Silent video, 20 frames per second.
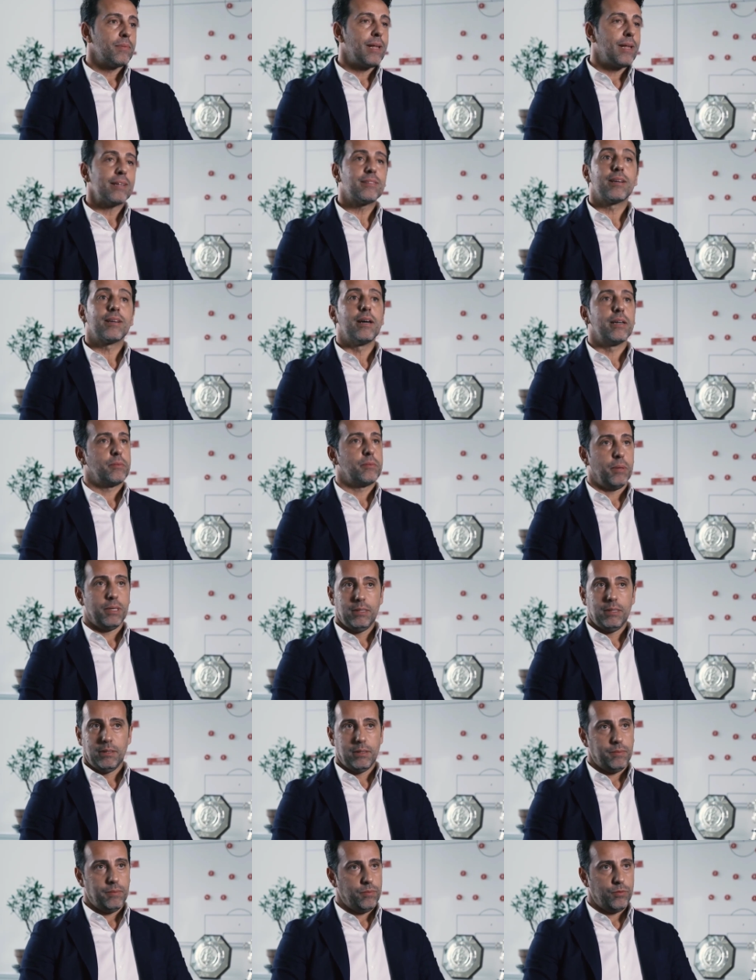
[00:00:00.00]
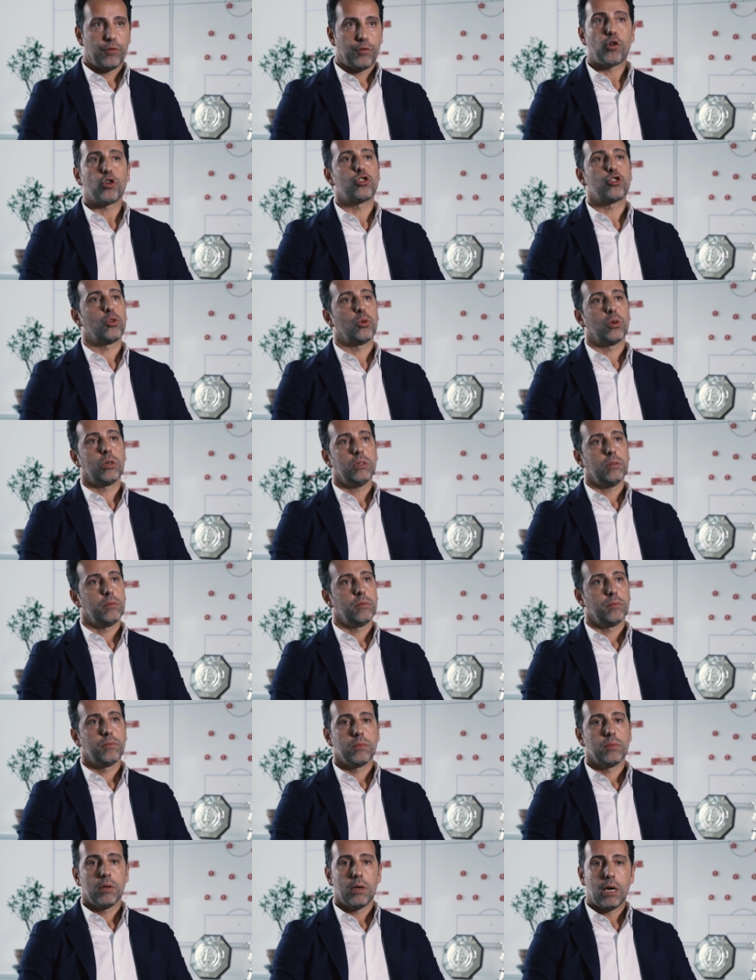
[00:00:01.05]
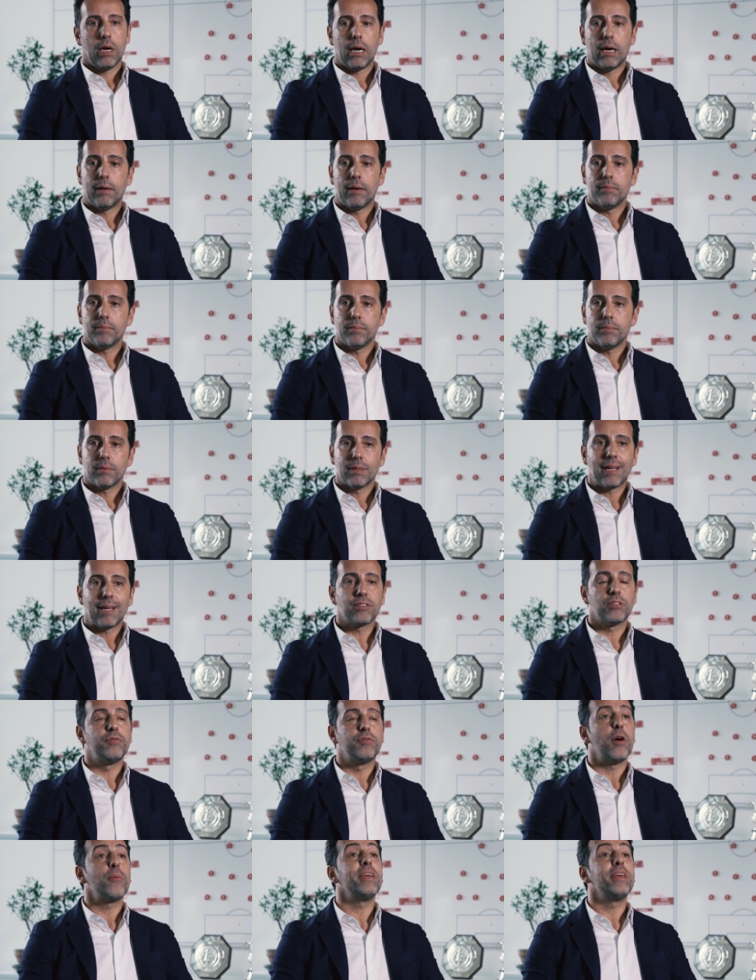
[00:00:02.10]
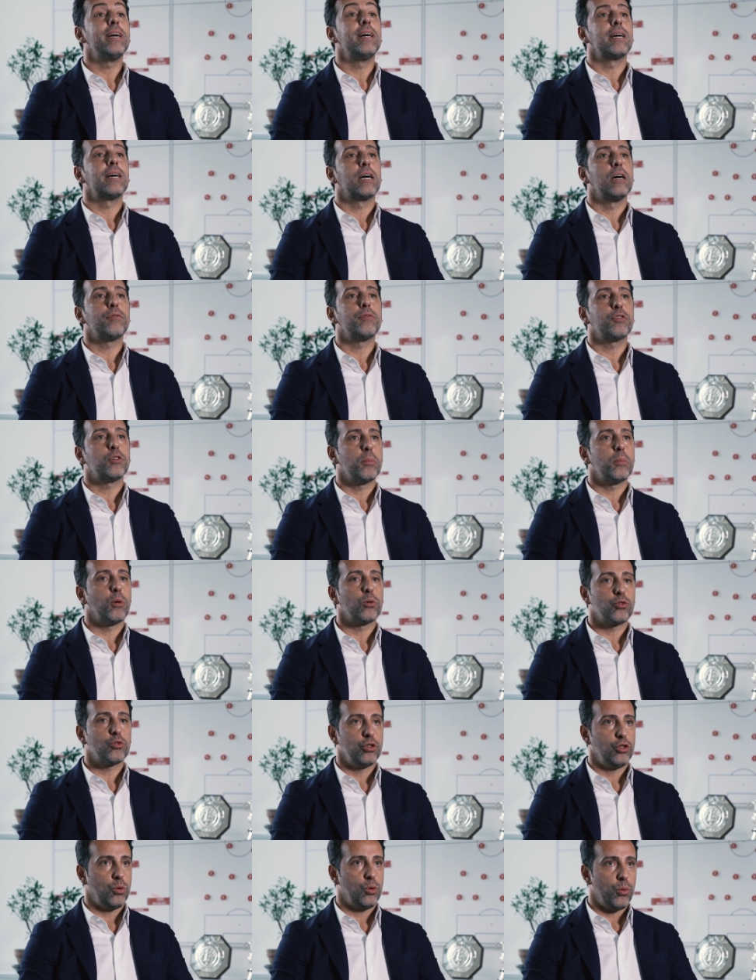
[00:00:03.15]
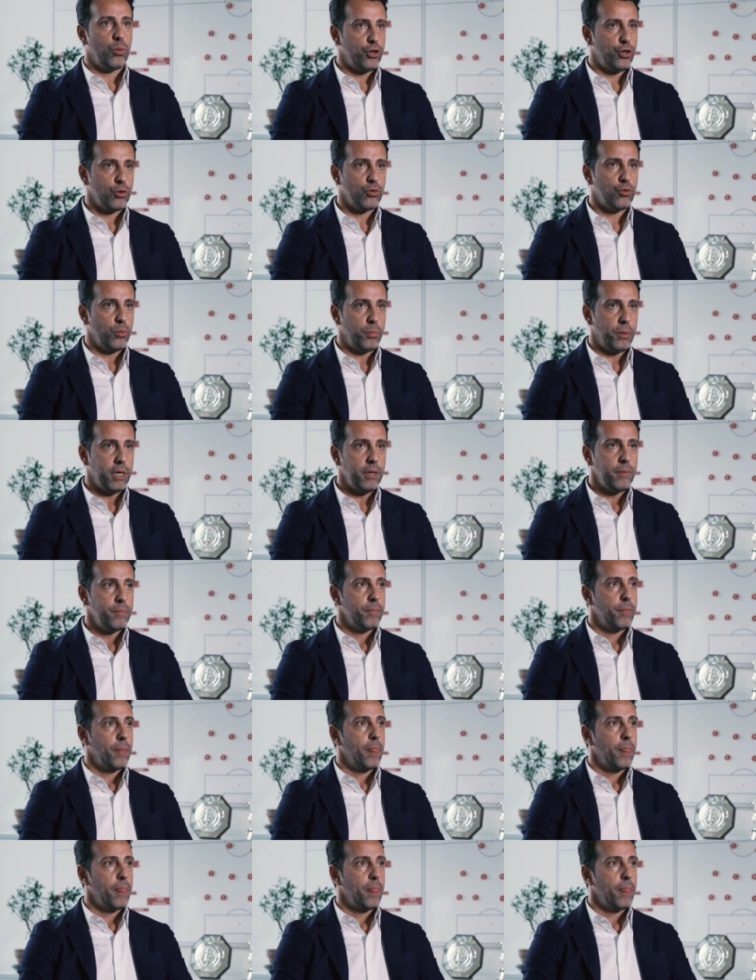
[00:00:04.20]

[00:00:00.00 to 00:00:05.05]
that's hurt us for sure. Um, that's a very uncomfortable situation to be.